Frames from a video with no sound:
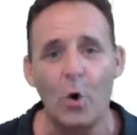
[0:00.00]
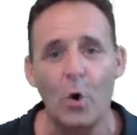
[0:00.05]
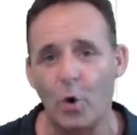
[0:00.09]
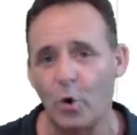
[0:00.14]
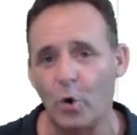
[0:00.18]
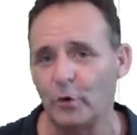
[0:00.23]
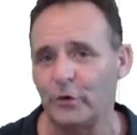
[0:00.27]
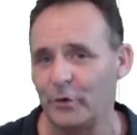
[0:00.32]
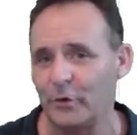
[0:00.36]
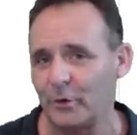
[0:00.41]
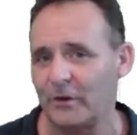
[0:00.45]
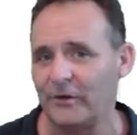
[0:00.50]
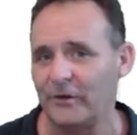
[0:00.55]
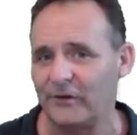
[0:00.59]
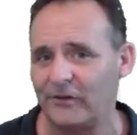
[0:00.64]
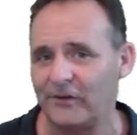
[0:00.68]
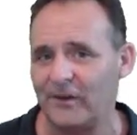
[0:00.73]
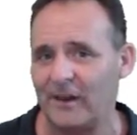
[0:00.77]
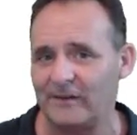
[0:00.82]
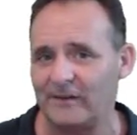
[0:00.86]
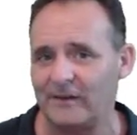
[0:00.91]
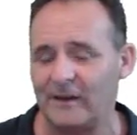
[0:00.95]
or you can
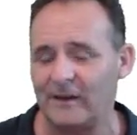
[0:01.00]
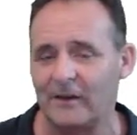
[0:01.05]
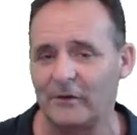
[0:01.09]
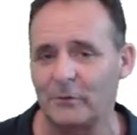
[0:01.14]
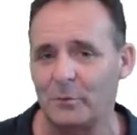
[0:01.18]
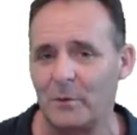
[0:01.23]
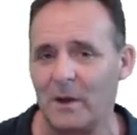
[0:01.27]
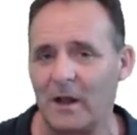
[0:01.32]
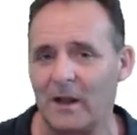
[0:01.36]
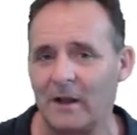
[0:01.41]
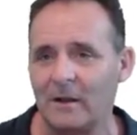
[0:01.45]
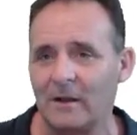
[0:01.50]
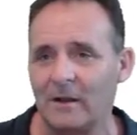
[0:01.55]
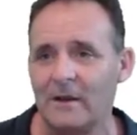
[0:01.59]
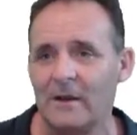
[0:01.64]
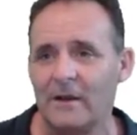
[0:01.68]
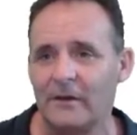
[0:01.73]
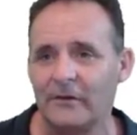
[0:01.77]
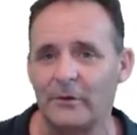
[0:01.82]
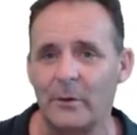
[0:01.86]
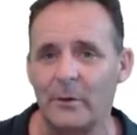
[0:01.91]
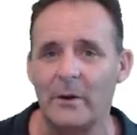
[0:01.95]
set it as well
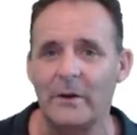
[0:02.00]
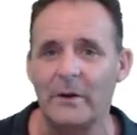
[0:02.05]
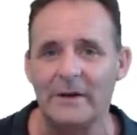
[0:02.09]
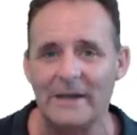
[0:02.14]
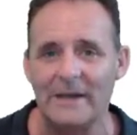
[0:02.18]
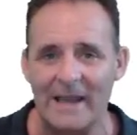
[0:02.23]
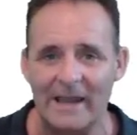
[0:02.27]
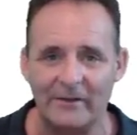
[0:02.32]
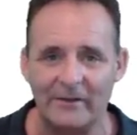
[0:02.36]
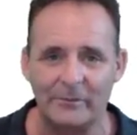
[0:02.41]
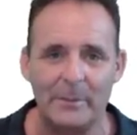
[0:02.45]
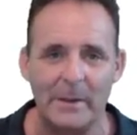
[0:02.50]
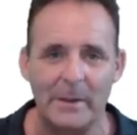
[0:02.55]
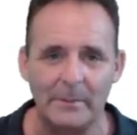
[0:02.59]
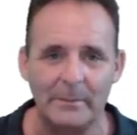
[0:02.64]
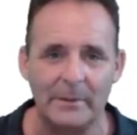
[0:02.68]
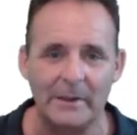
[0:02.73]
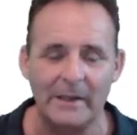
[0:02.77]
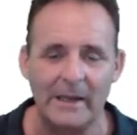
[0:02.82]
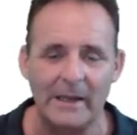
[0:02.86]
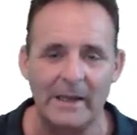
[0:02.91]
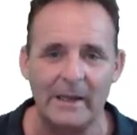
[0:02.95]
so it only lets
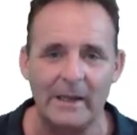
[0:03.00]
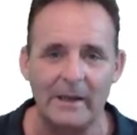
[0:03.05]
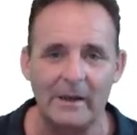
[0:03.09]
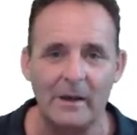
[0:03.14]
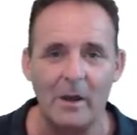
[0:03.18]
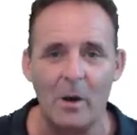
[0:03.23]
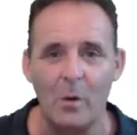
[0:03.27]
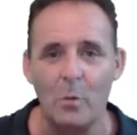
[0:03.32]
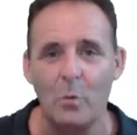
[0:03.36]
people in